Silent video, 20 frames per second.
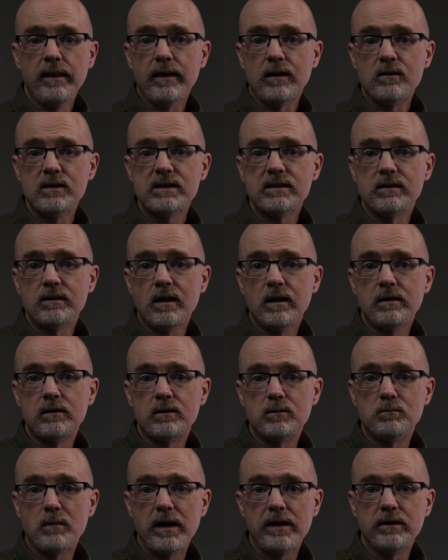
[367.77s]
There is
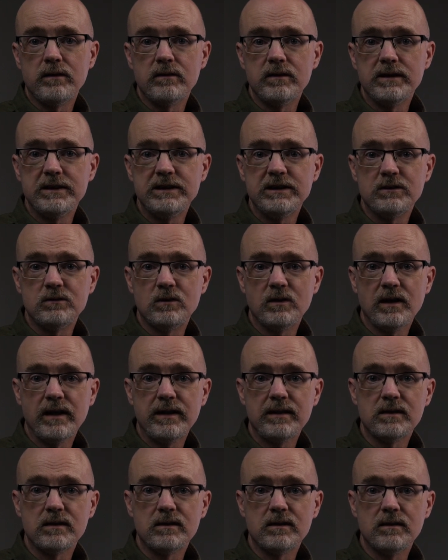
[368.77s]
another minor issue
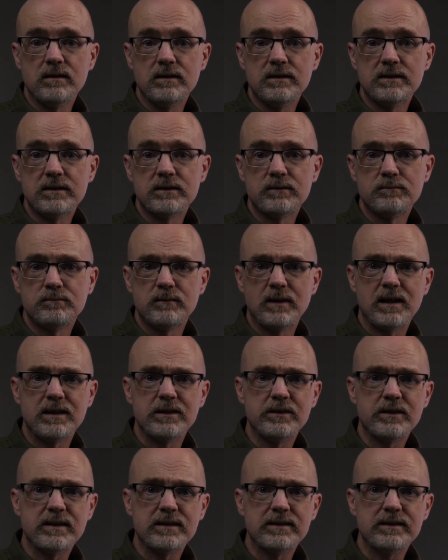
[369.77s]
related to this. As
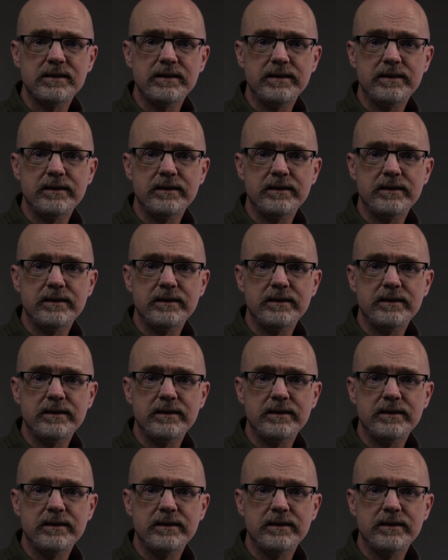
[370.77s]
you can see